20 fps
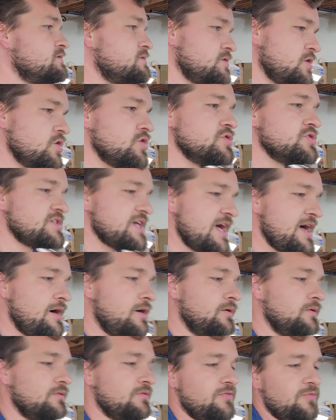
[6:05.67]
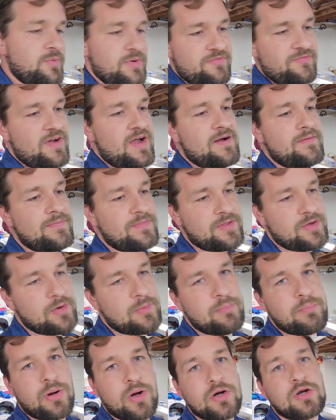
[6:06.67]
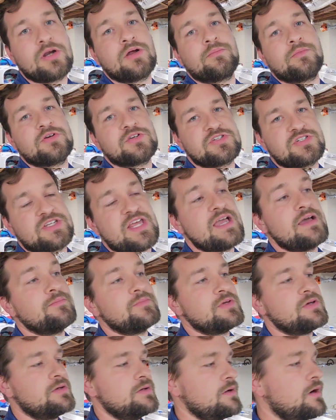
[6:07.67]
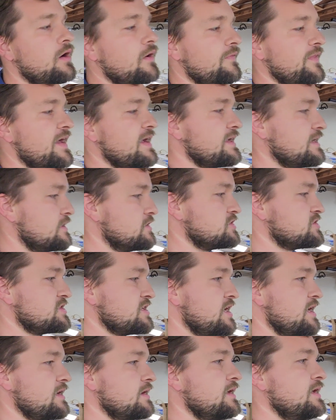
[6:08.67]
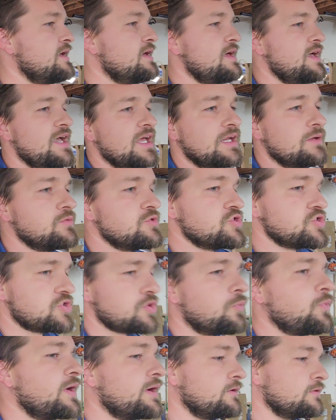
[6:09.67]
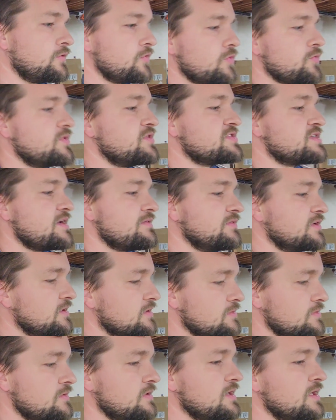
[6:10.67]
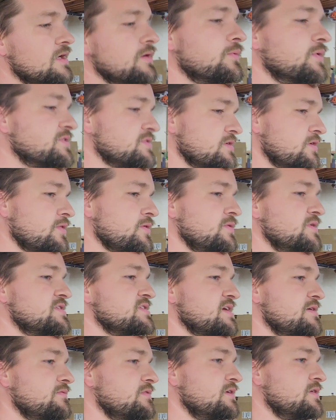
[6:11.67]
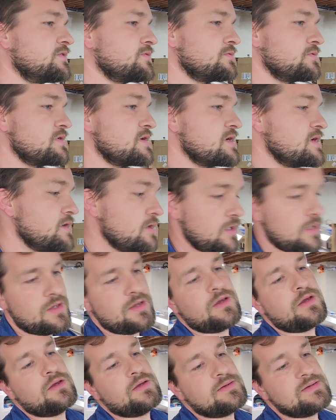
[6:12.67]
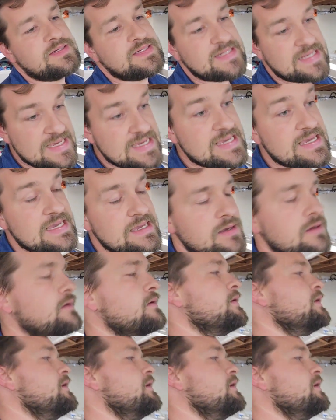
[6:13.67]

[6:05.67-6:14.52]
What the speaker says: Turns out we found the part number stamped on that gear set, and it was just a regular 373. It wasn't a 373T.